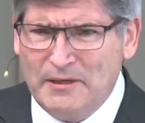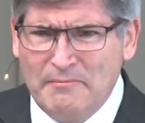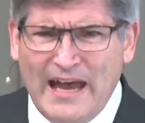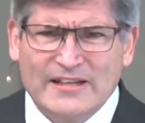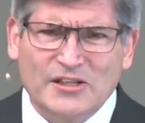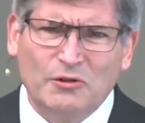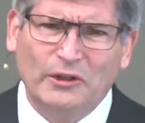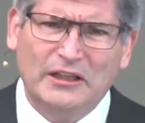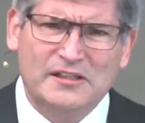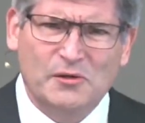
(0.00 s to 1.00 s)
And imagine
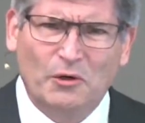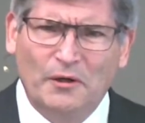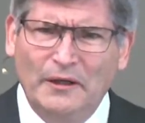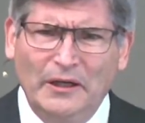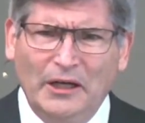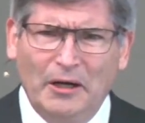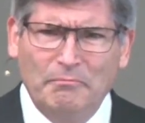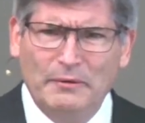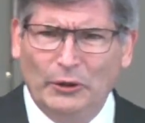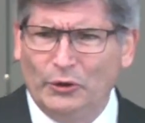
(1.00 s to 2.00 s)
going into a, a
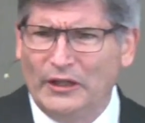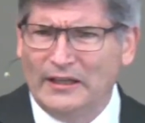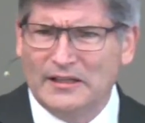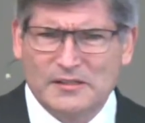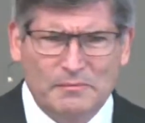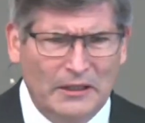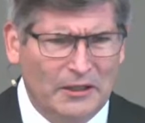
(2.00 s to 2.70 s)
building that's